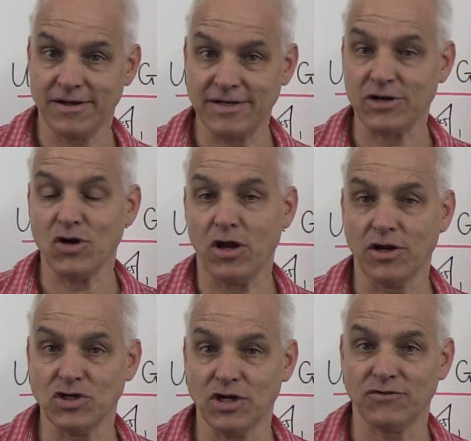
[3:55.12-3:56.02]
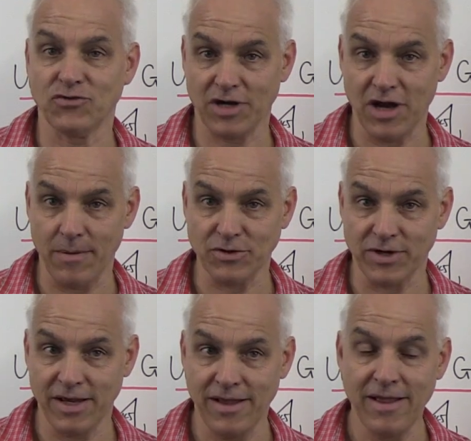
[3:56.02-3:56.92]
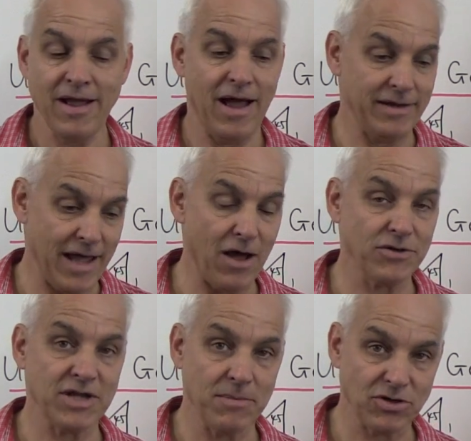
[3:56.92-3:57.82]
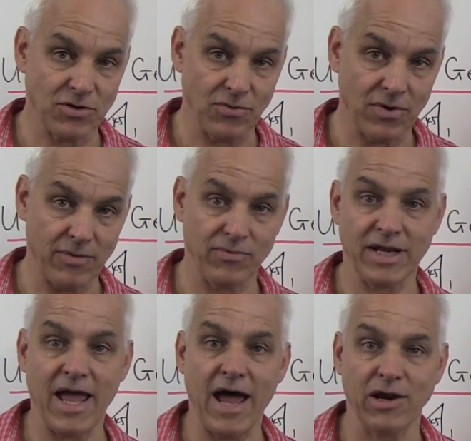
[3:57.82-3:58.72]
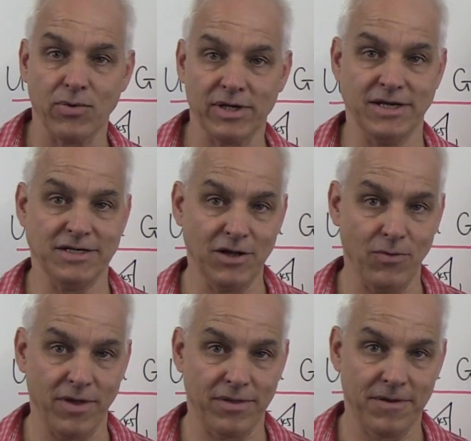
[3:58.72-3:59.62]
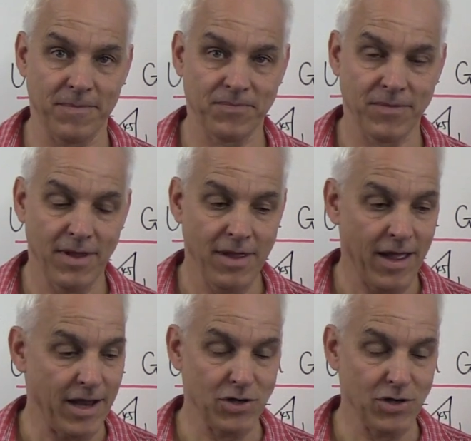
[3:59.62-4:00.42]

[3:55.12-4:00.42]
technology of trigonometry allows them to really adequately deal with. And